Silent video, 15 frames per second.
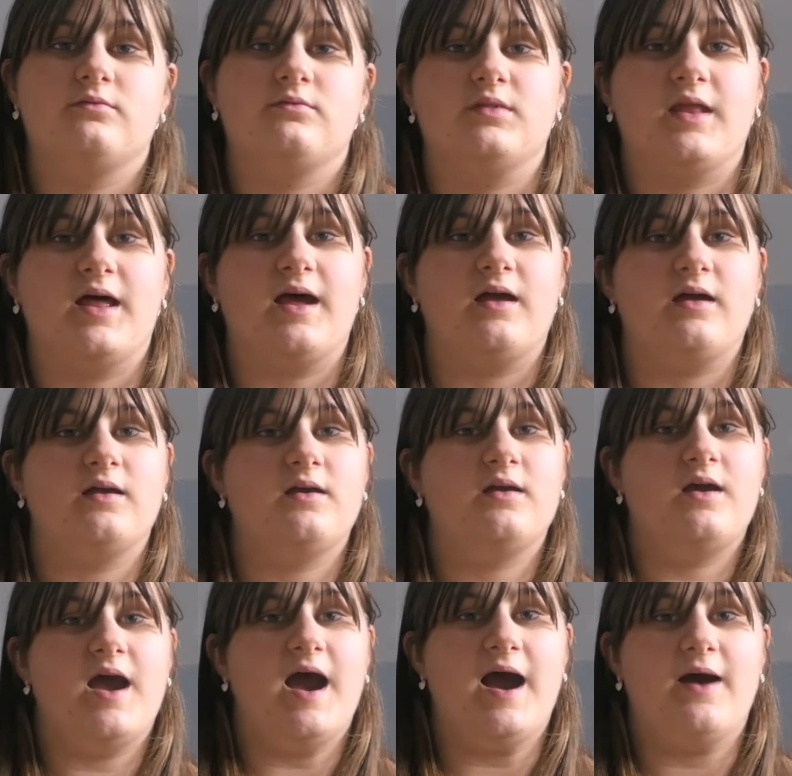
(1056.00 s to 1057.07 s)
like
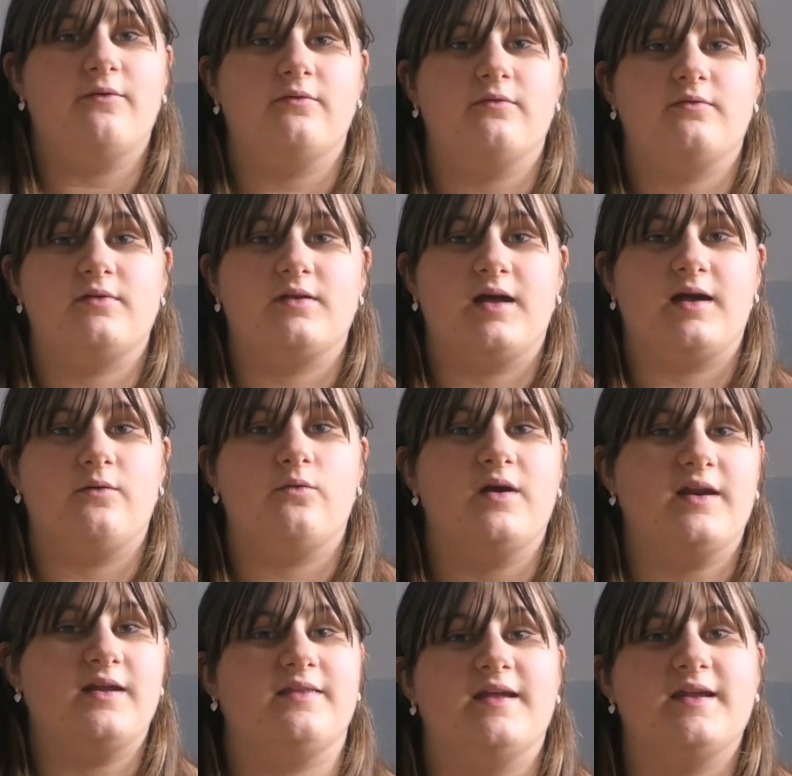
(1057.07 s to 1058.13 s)
how
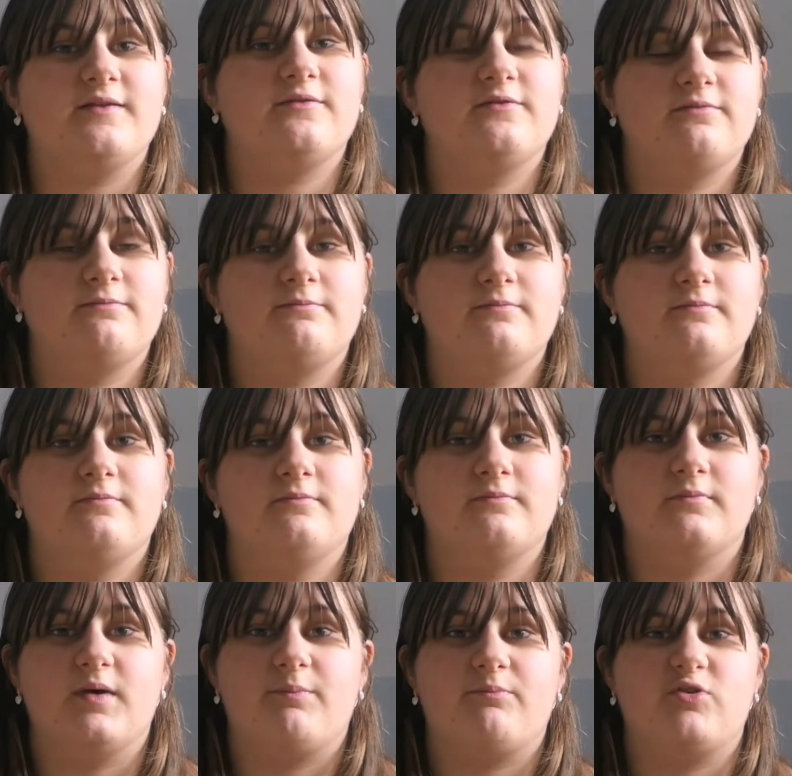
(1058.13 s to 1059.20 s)
when I did
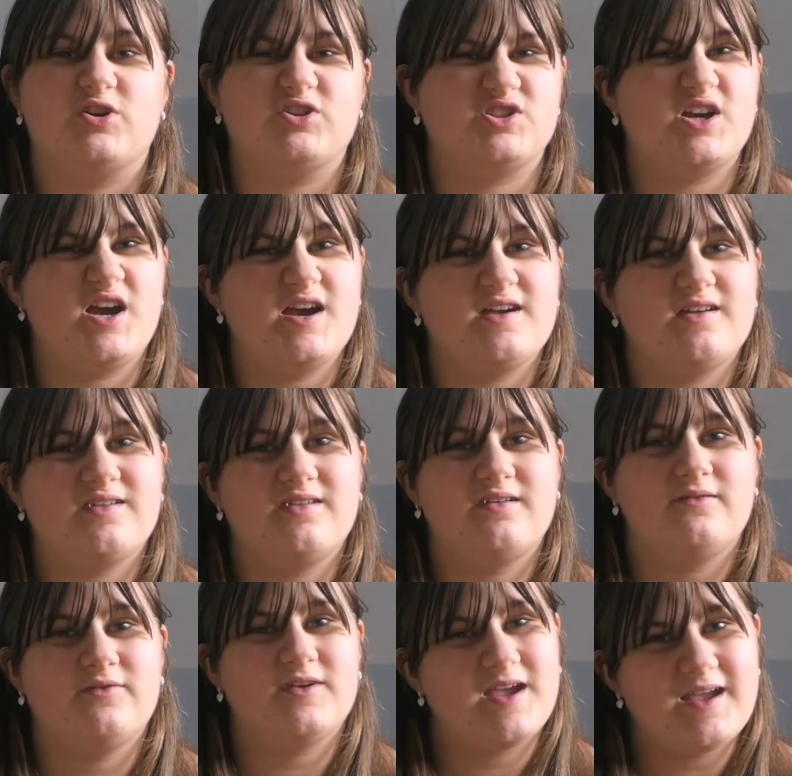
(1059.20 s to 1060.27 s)
my projects,
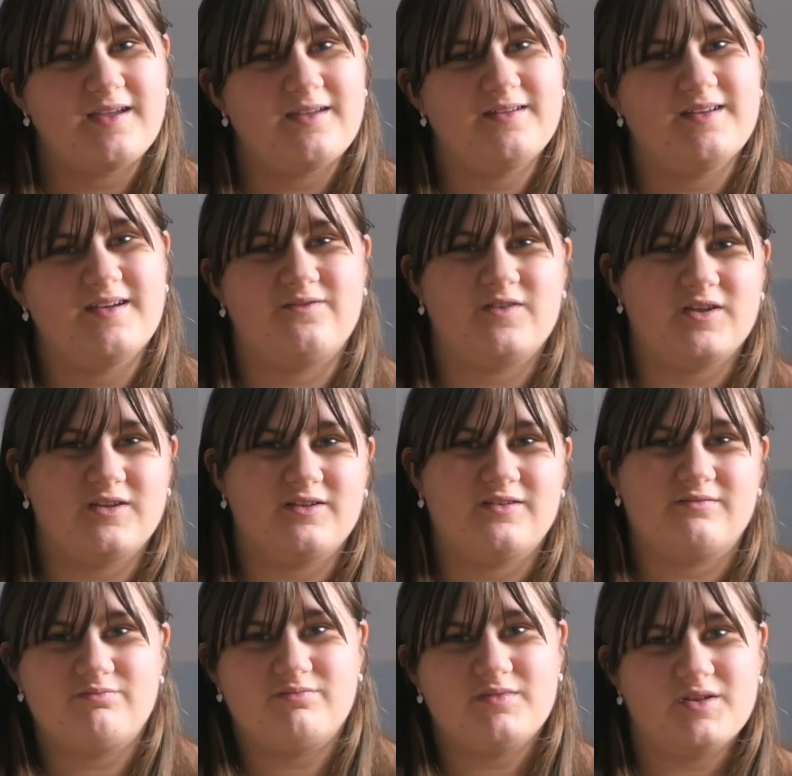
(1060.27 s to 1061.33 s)
if you
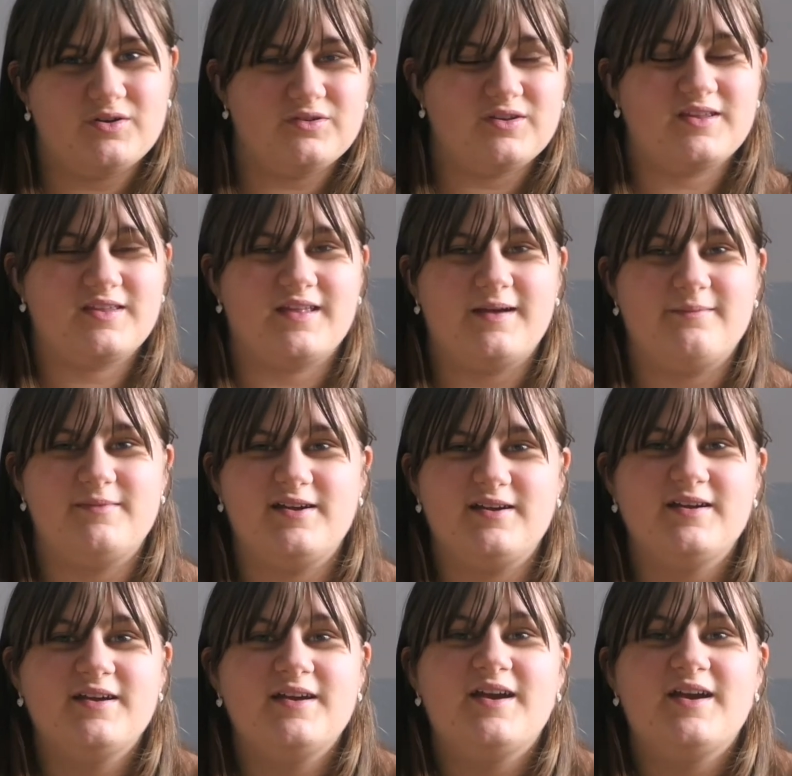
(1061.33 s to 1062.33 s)
understand me.